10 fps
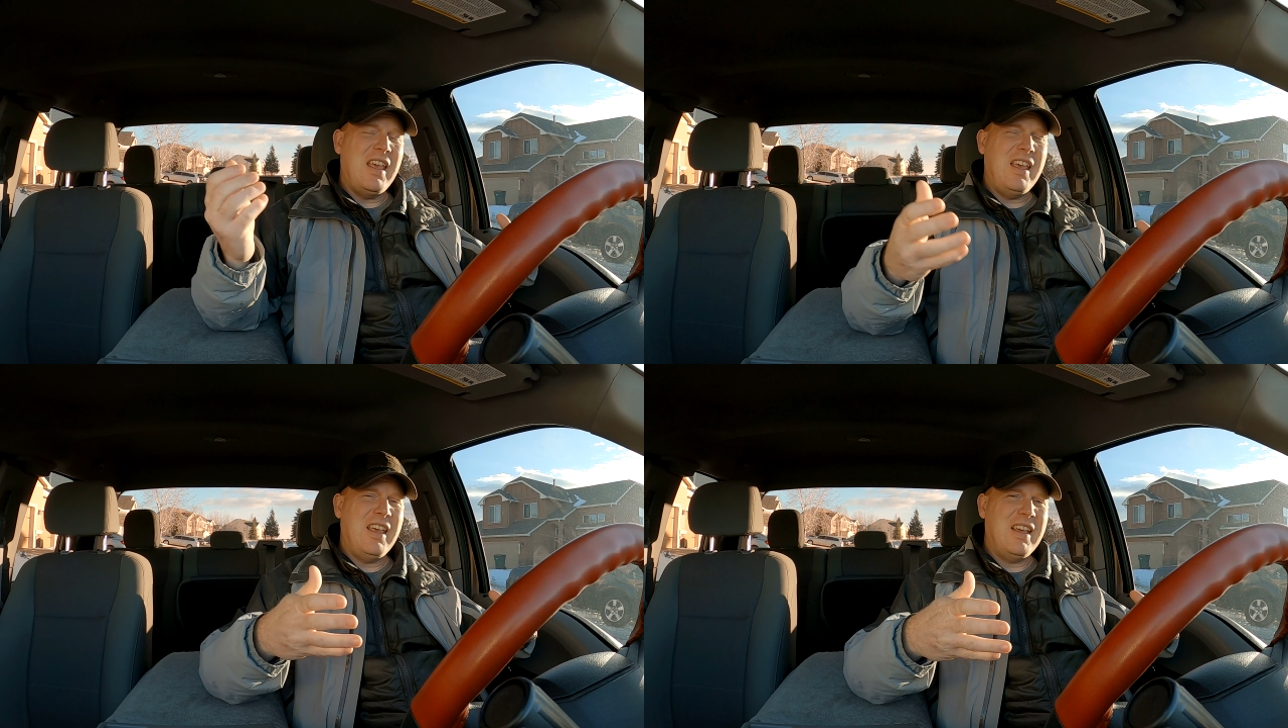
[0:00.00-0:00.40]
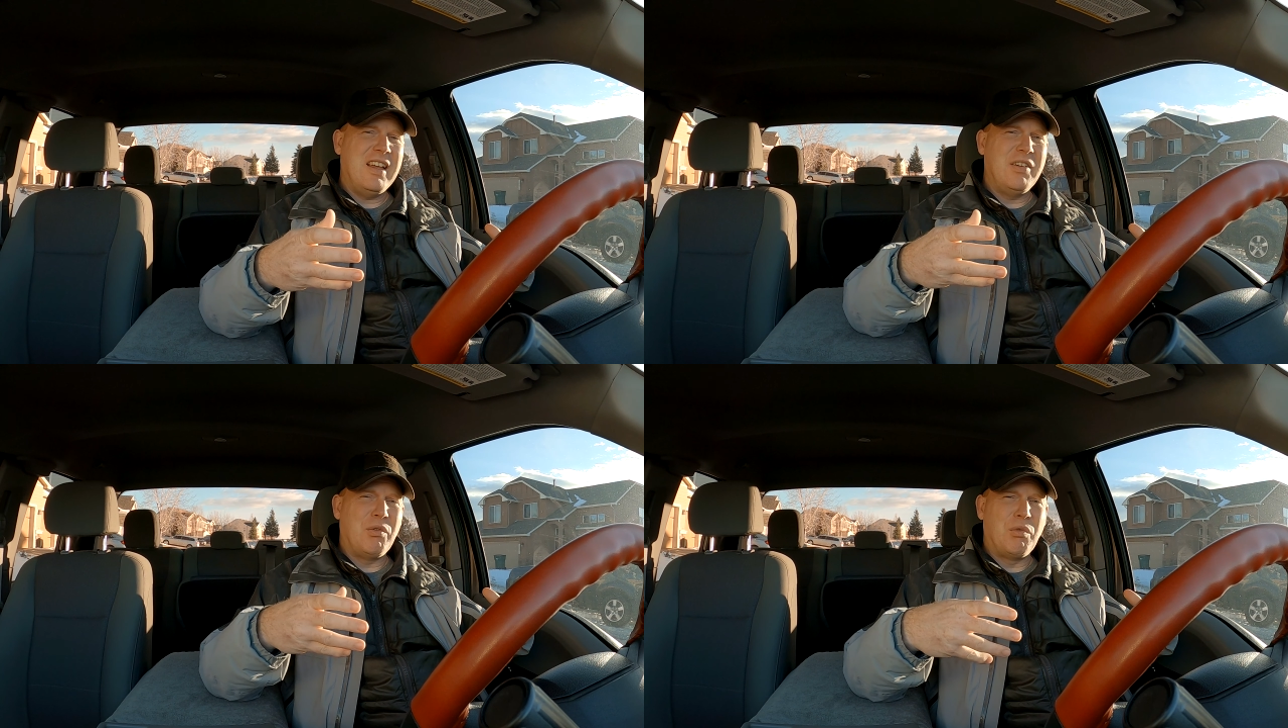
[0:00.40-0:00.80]

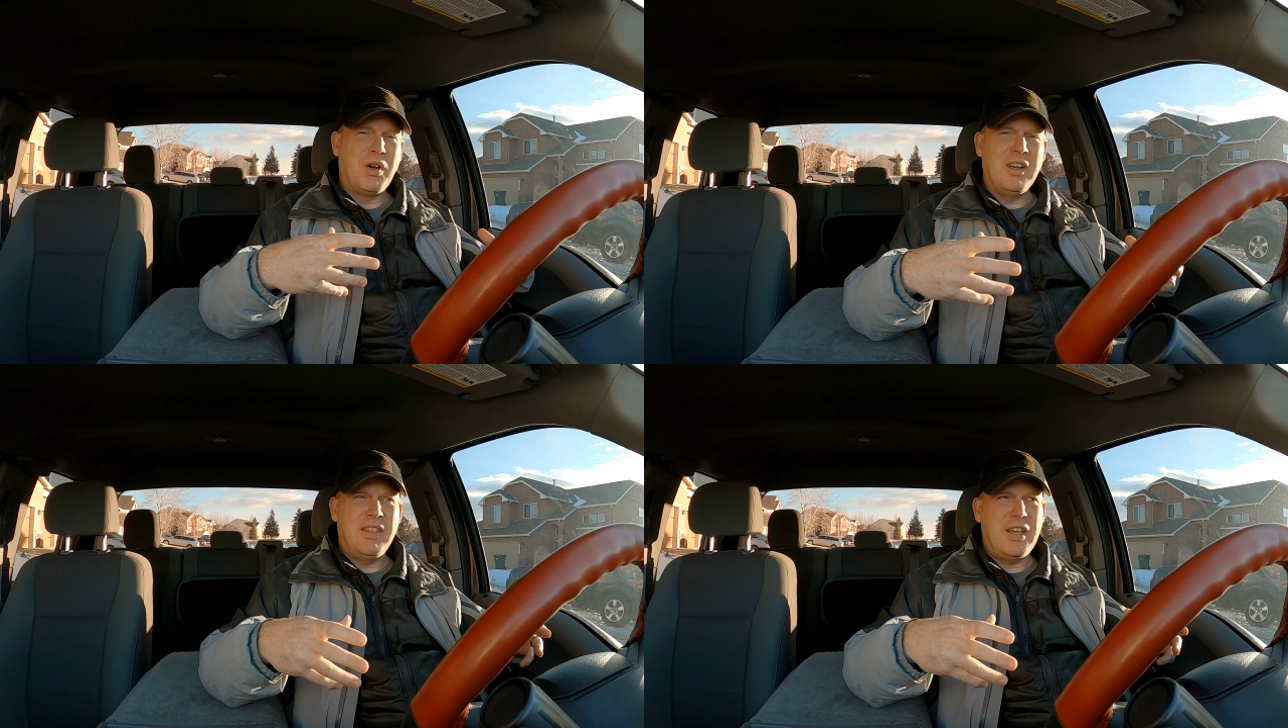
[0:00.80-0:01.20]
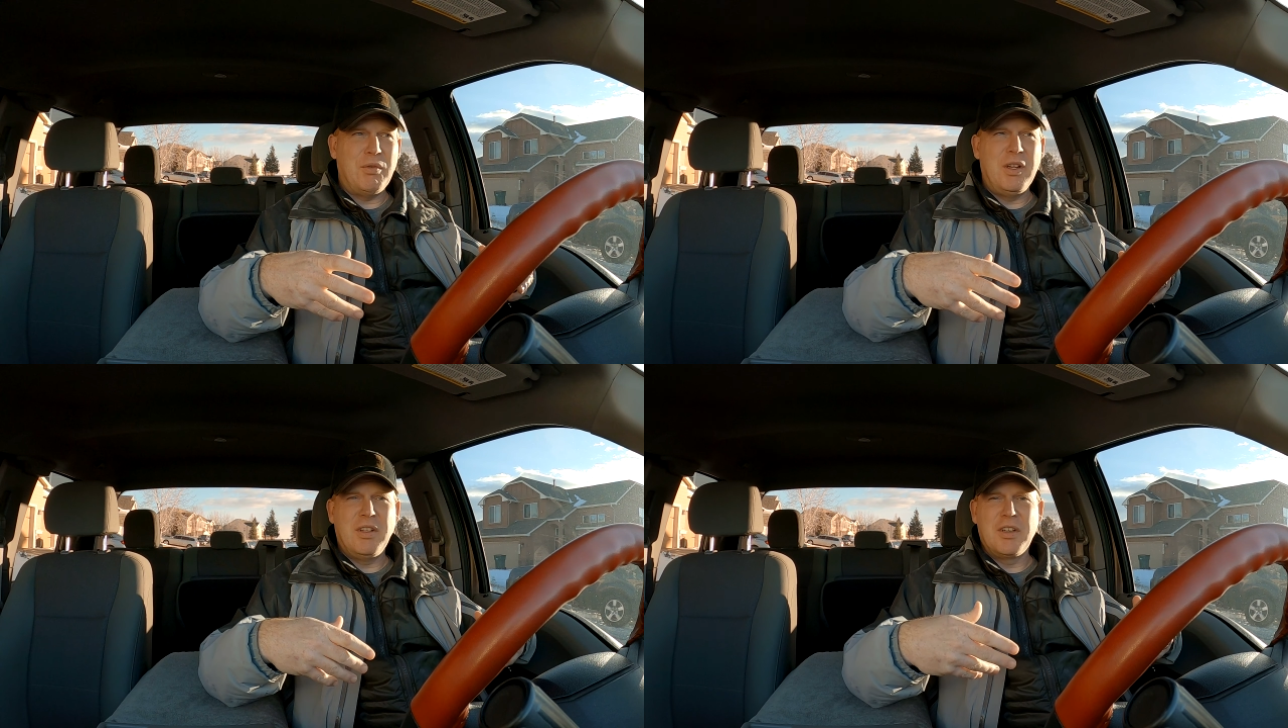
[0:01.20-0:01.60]
and run it that
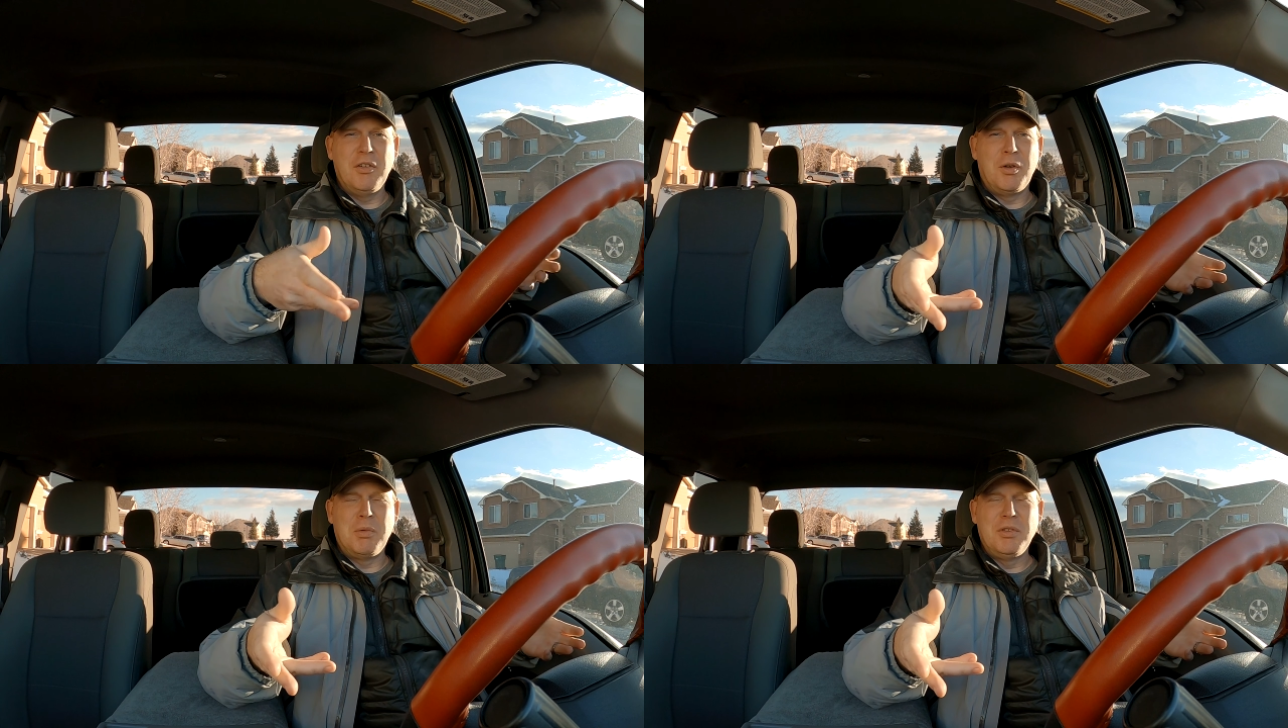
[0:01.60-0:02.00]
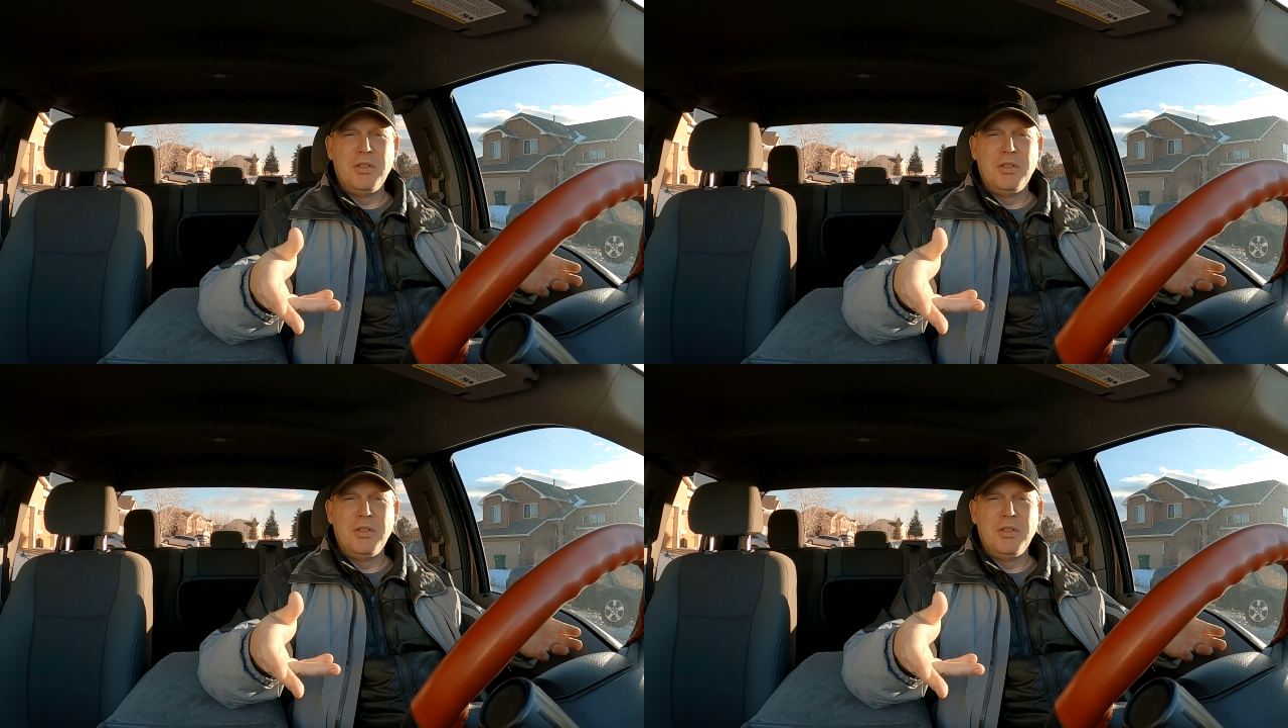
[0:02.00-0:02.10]
way like a normal